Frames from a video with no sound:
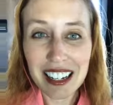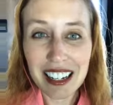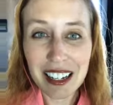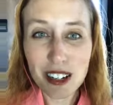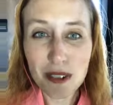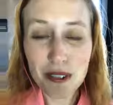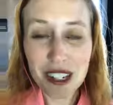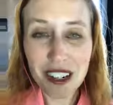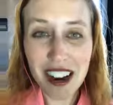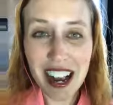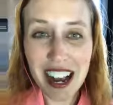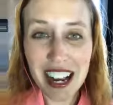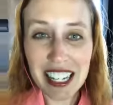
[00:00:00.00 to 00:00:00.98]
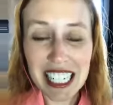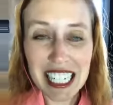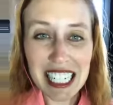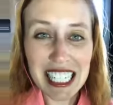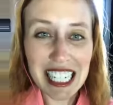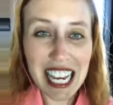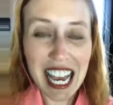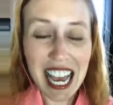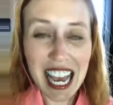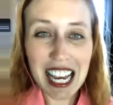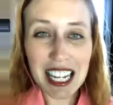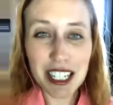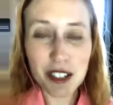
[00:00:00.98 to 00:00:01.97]
We are adding,
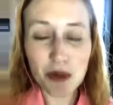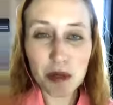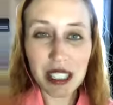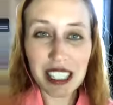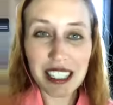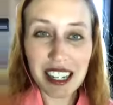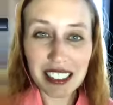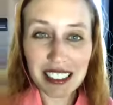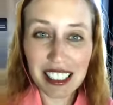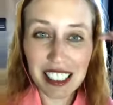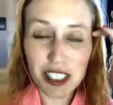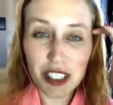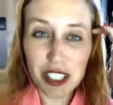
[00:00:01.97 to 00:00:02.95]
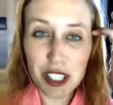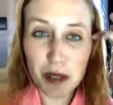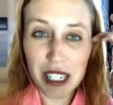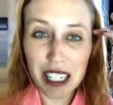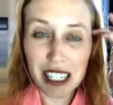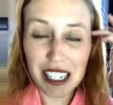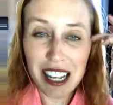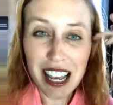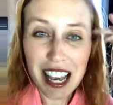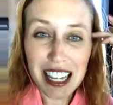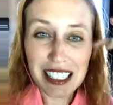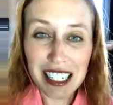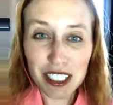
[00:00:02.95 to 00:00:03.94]
and we'll be connecting in just a minute.
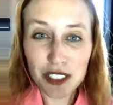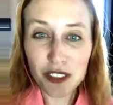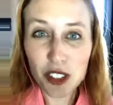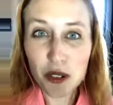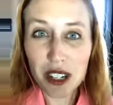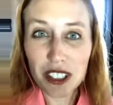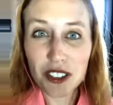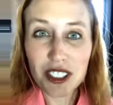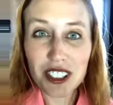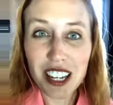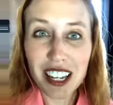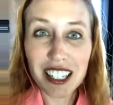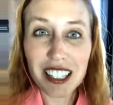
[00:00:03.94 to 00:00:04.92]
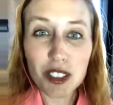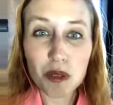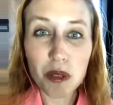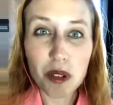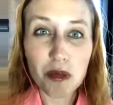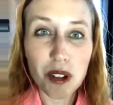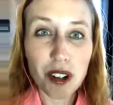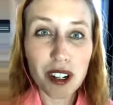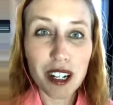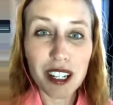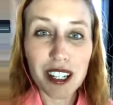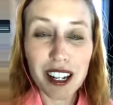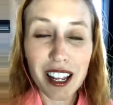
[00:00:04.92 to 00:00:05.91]
Takes a few extra seconds when we're
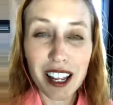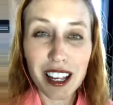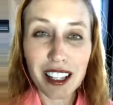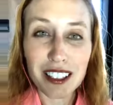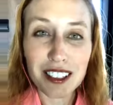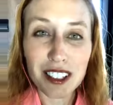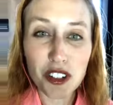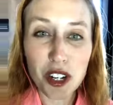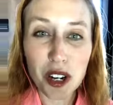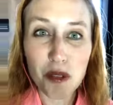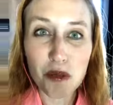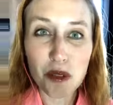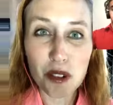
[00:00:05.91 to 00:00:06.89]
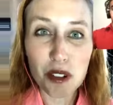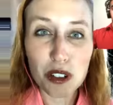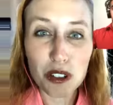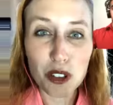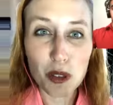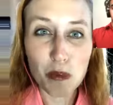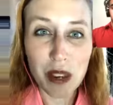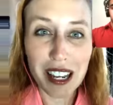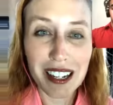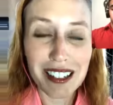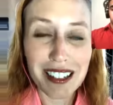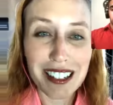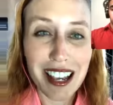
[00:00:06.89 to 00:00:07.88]
in such a rural
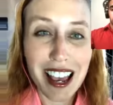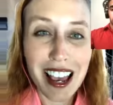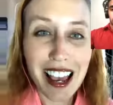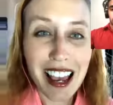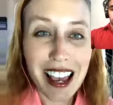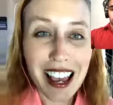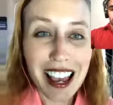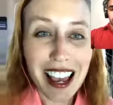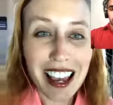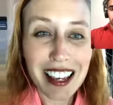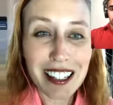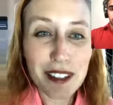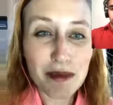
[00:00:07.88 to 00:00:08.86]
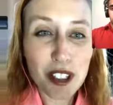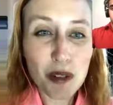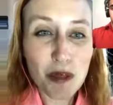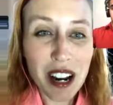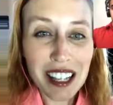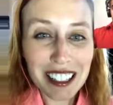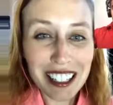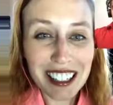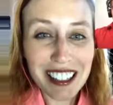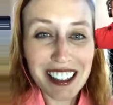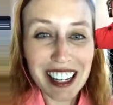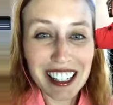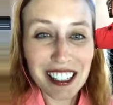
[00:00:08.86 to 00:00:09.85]
space. And Mr. Bradley,
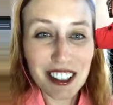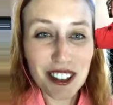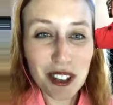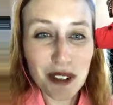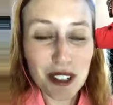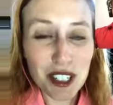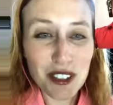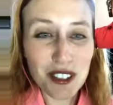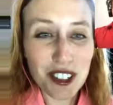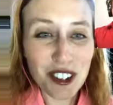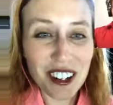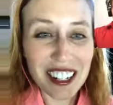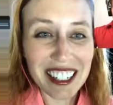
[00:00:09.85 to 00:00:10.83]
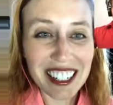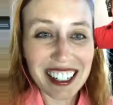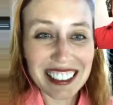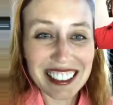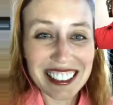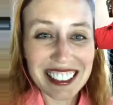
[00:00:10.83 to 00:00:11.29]
thank you so much for joining us.